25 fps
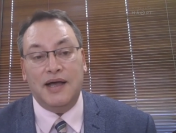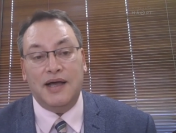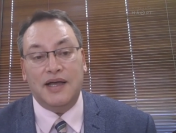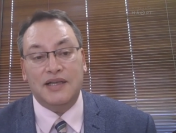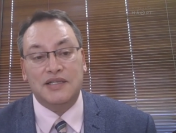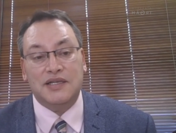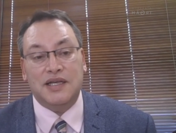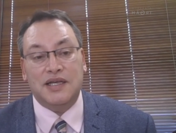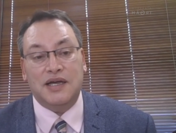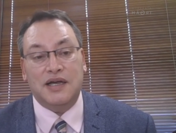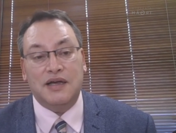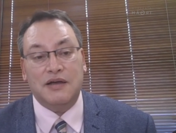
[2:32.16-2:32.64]

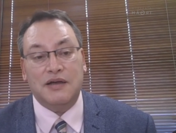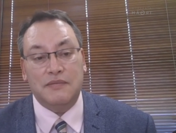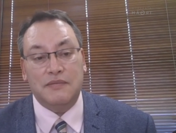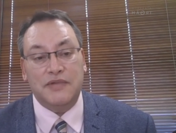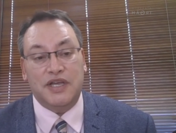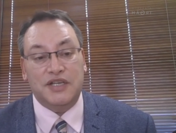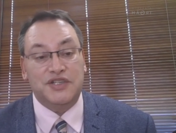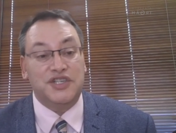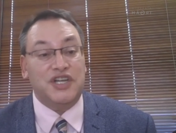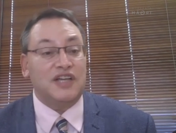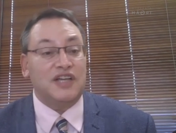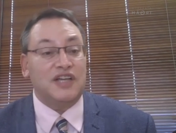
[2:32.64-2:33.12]
uh,
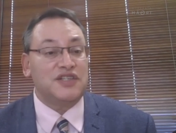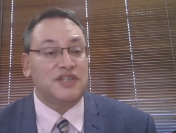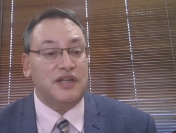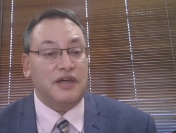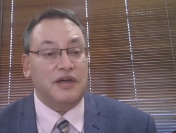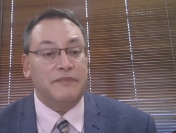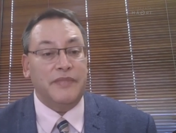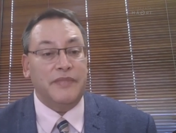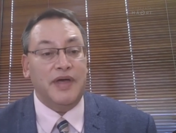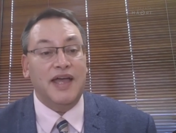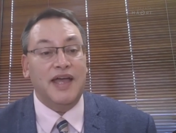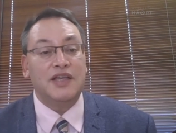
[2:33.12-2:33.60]
uh,
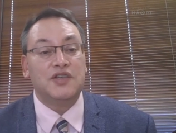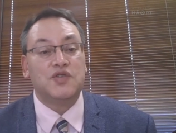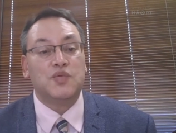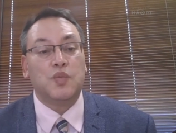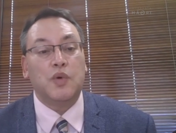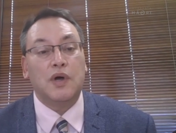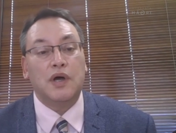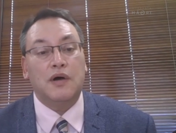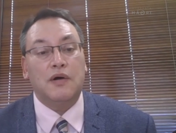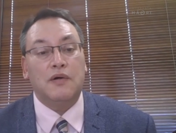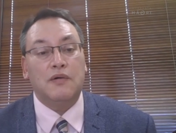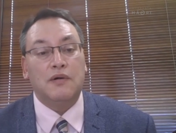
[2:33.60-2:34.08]
adjuster
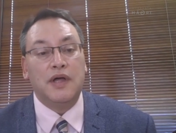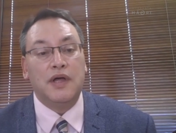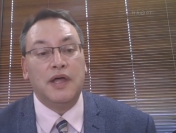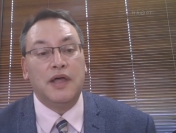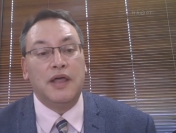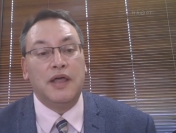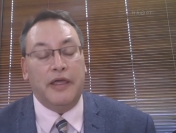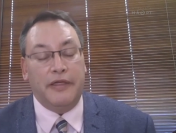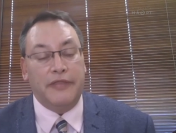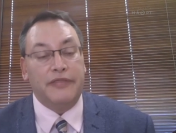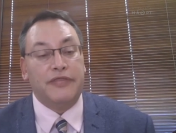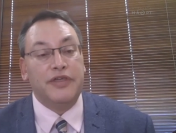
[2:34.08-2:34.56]
as well.
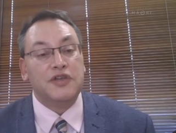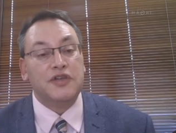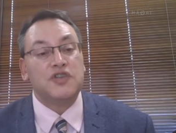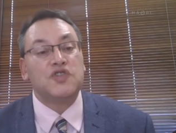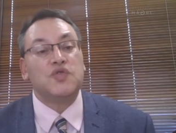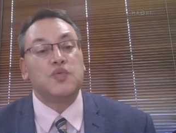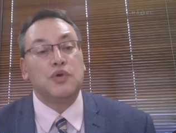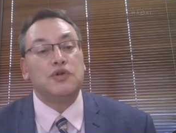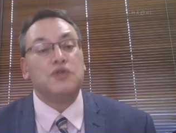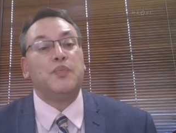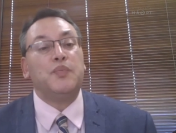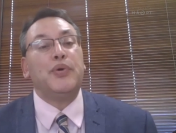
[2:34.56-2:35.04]

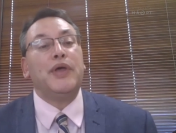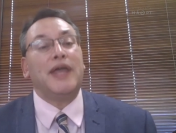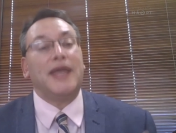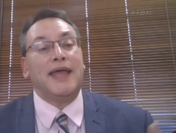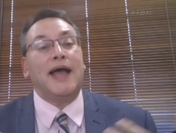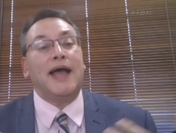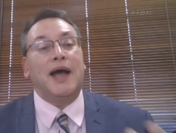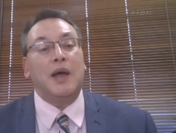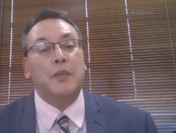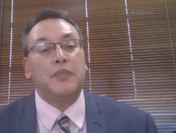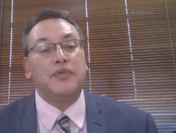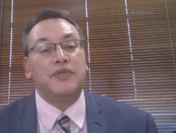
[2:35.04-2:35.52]
This would
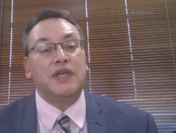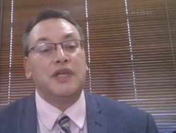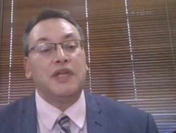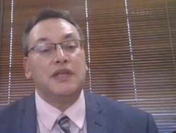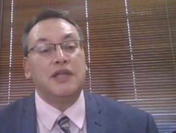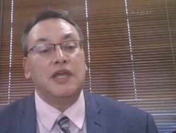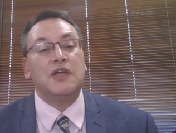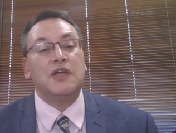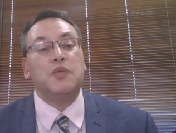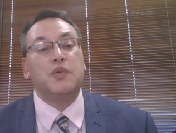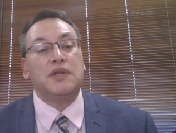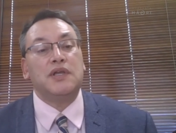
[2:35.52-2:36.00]
pick up
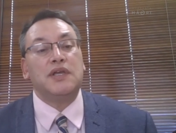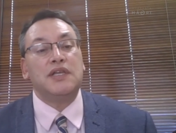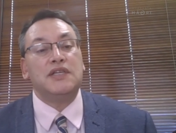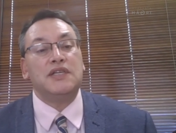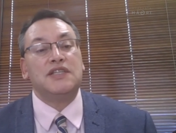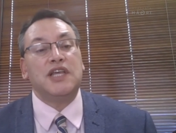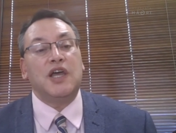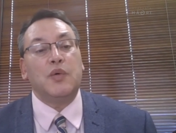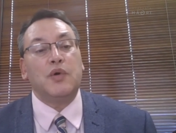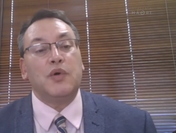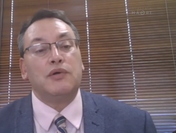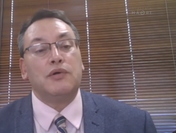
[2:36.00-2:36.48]
the
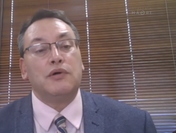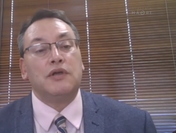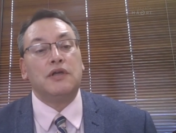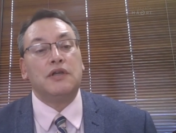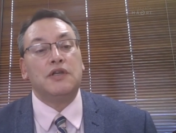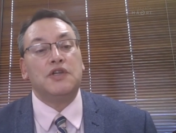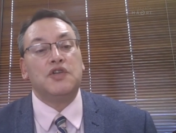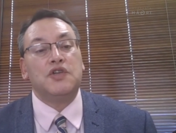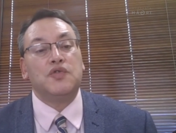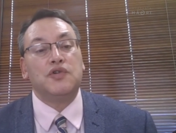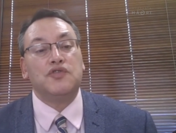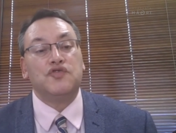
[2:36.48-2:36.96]
inequities that we're
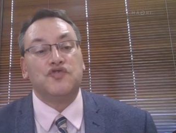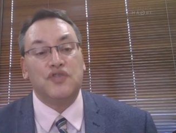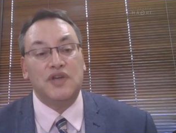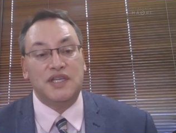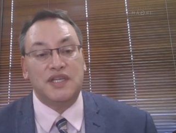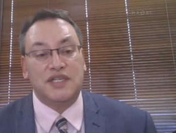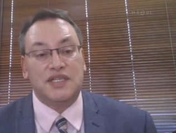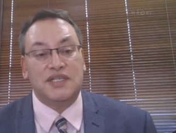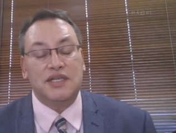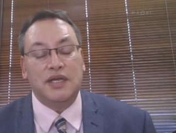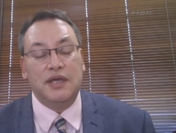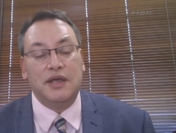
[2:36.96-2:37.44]
looking to
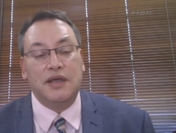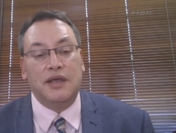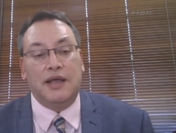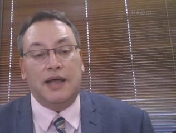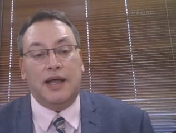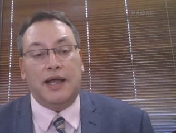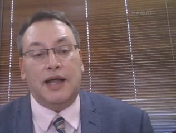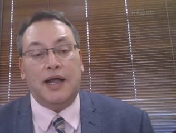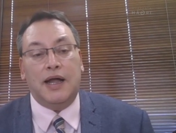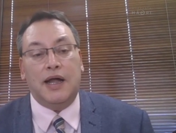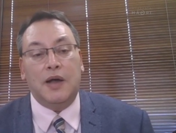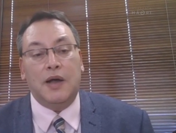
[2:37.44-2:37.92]
address
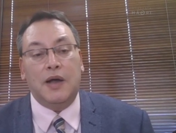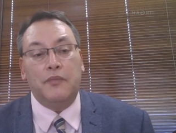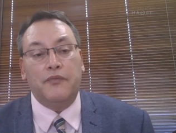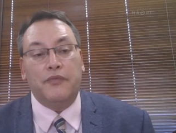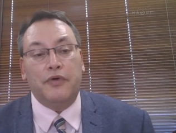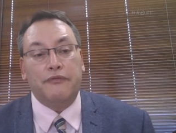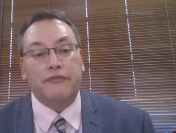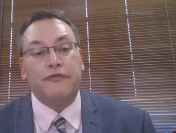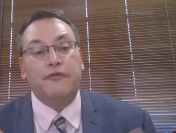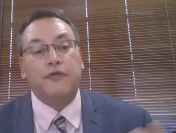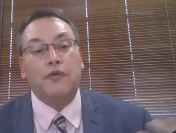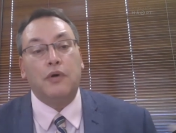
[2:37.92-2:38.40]

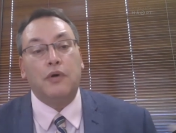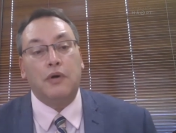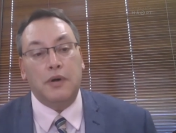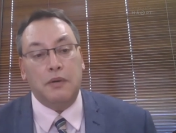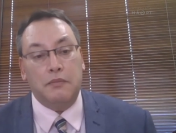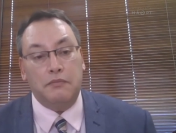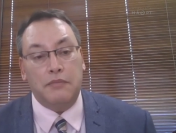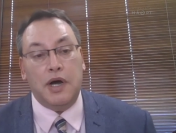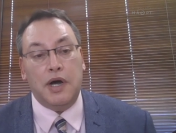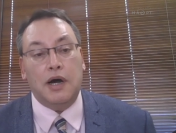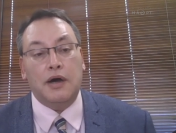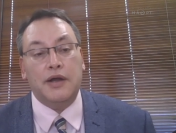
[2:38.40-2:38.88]
um,
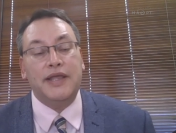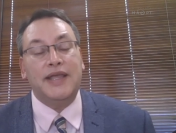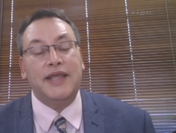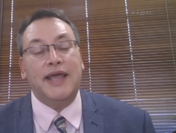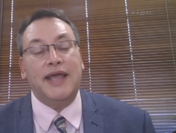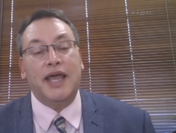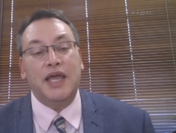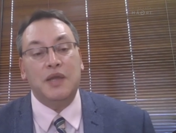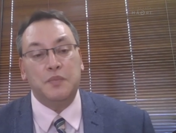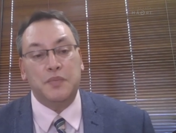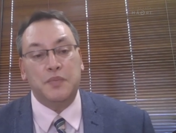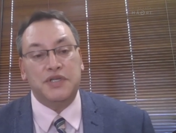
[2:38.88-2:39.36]
for
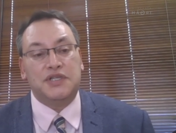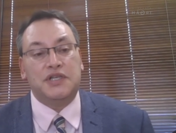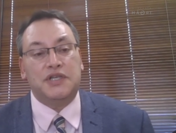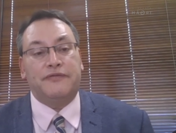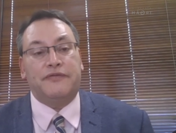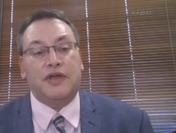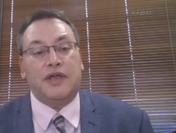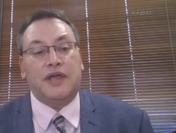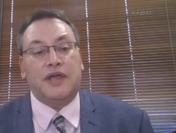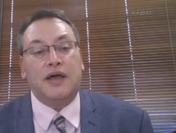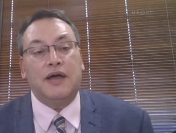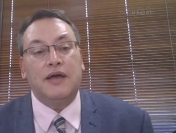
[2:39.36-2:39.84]
Maori and
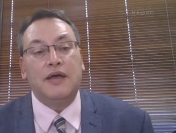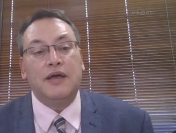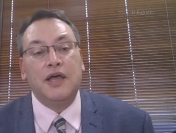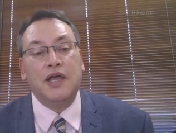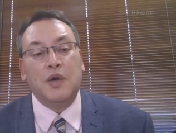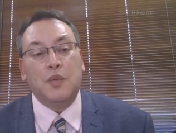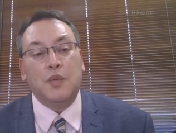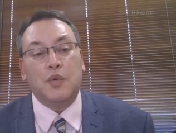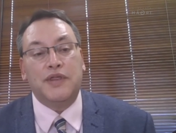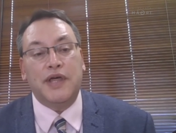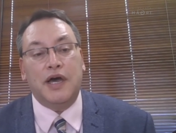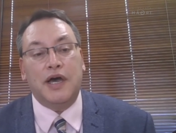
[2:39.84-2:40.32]

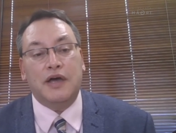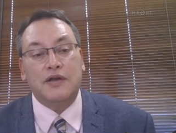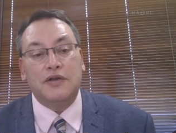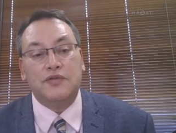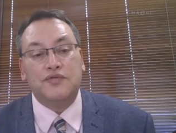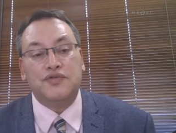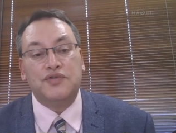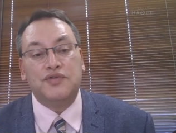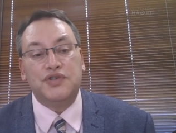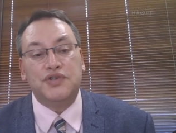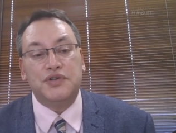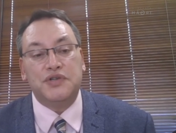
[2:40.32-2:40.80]
Pacifica
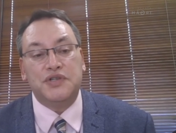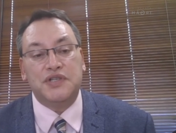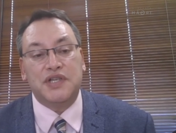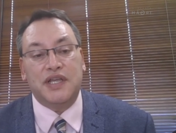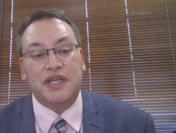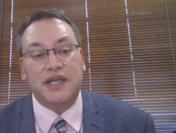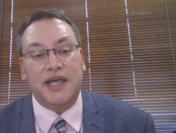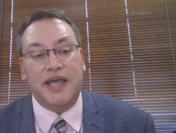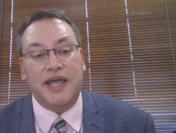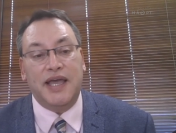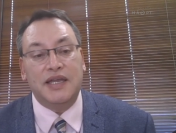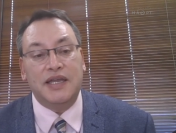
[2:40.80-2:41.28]
without
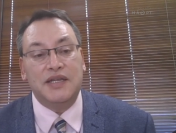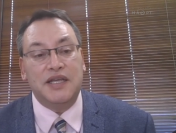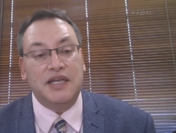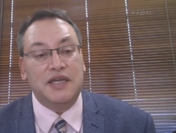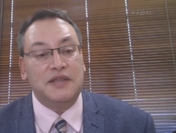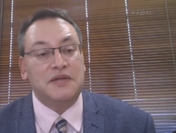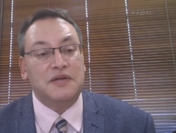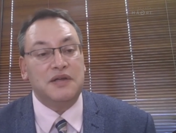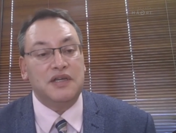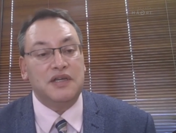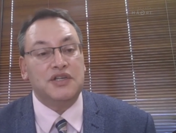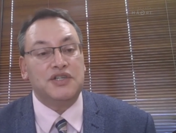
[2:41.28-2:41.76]
introducing an
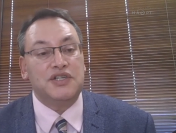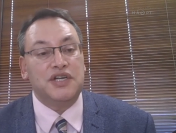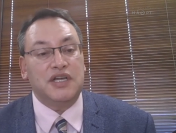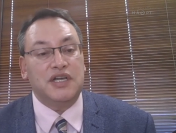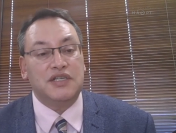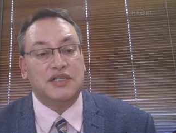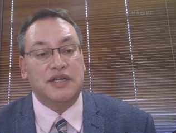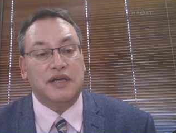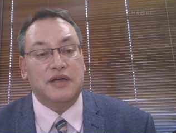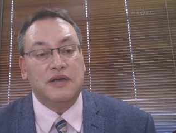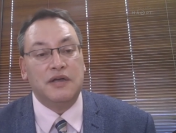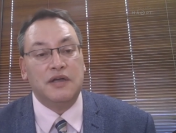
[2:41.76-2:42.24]
ethnic
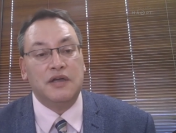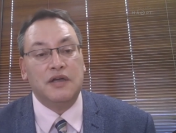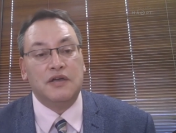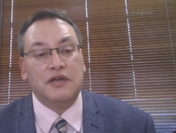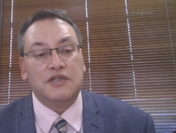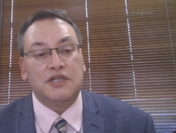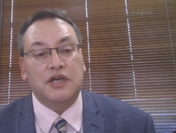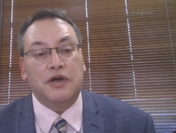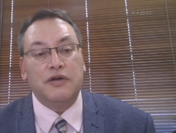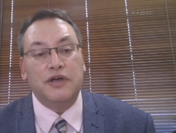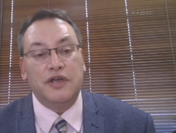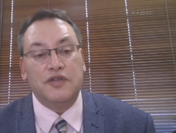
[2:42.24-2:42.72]
adjuster.
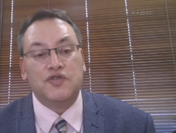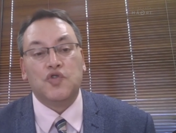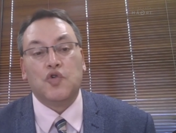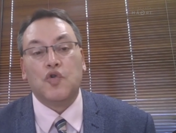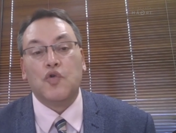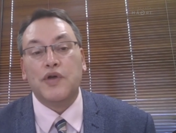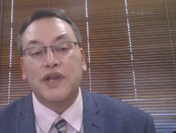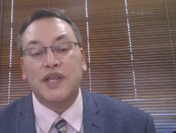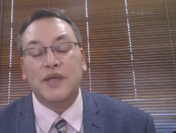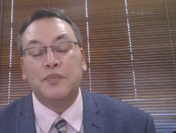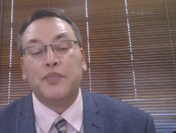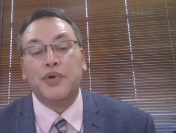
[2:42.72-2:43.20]
So
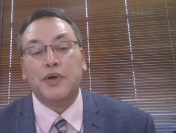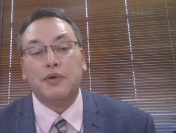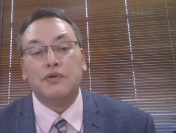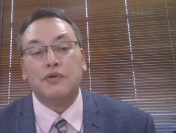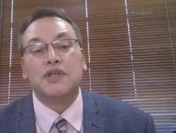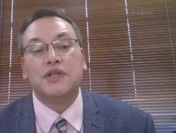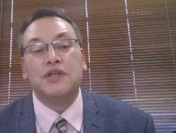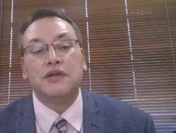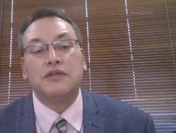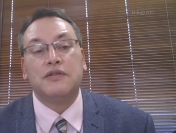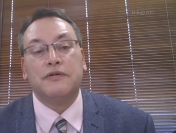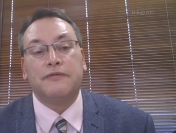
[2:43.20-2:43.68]
it's already
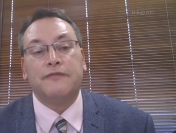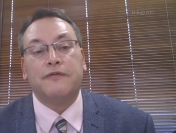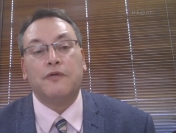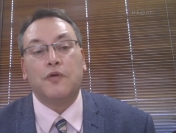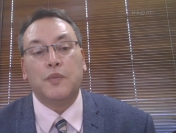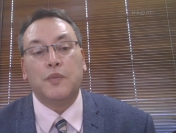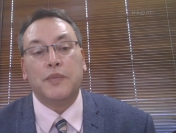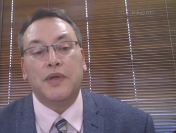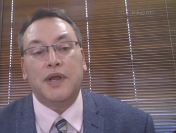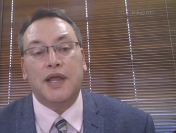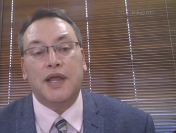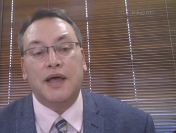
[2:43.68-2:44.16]
built into the
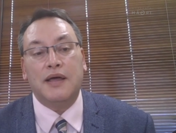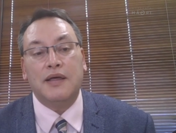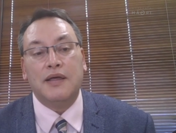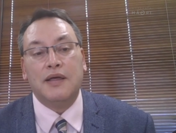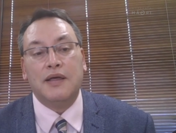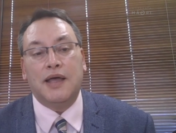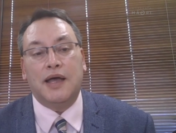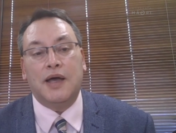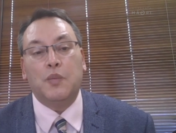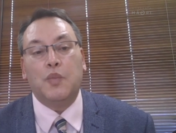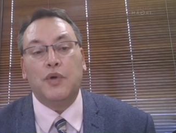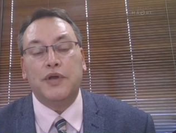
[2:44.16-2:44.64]

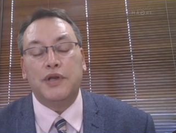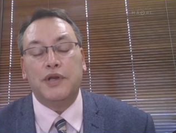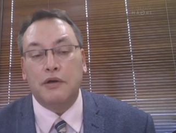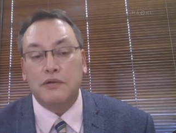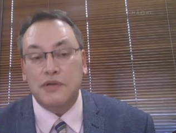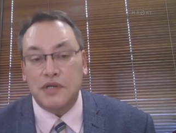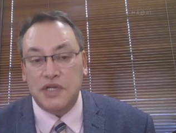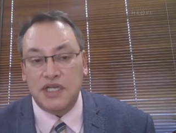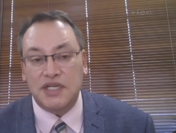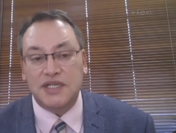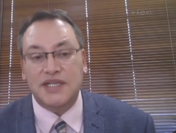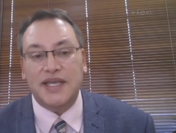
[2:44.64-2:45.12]
formula, and we
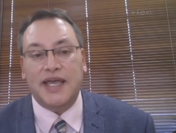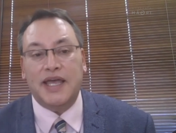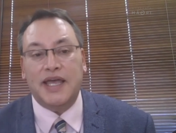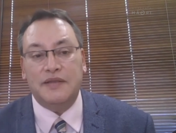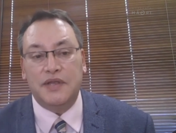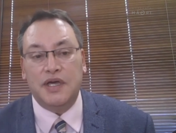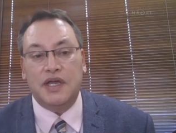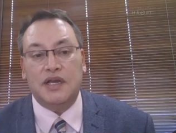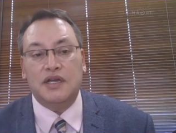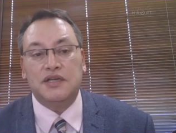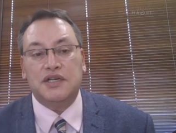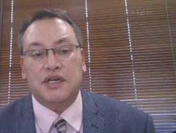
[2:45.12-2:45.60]
don't need
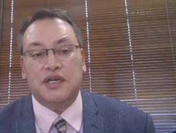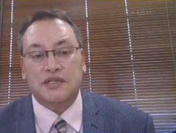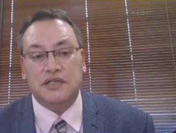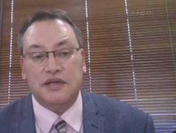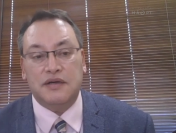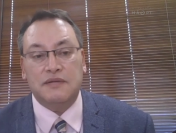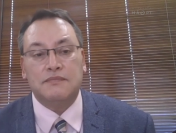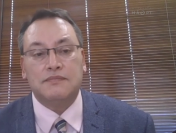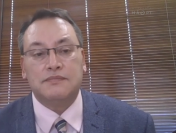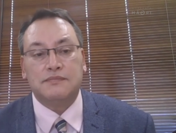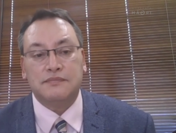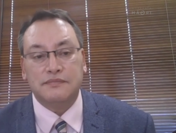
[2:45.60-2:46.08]
to add that
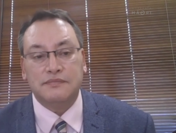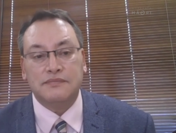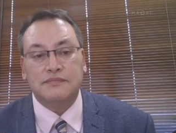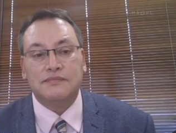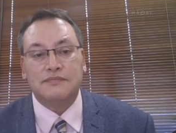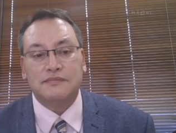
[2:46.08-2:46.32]
adjuster